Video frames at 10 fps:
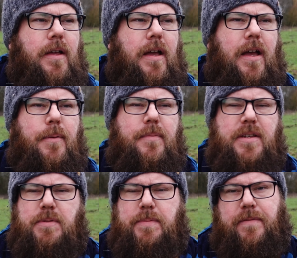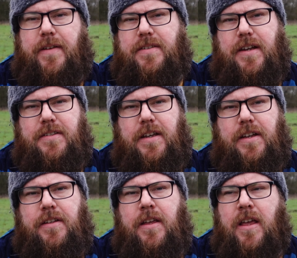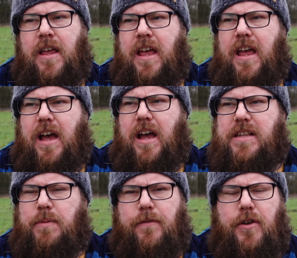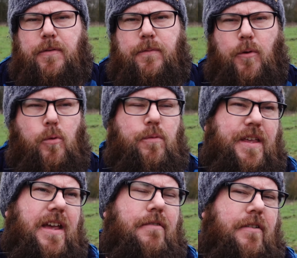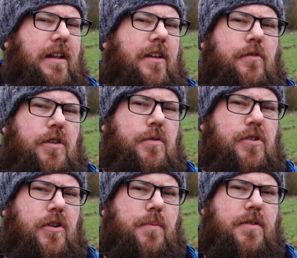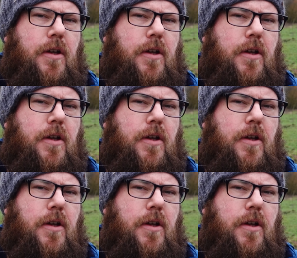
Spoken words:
It's just been fantastic, and it's my first full year really on YouTube,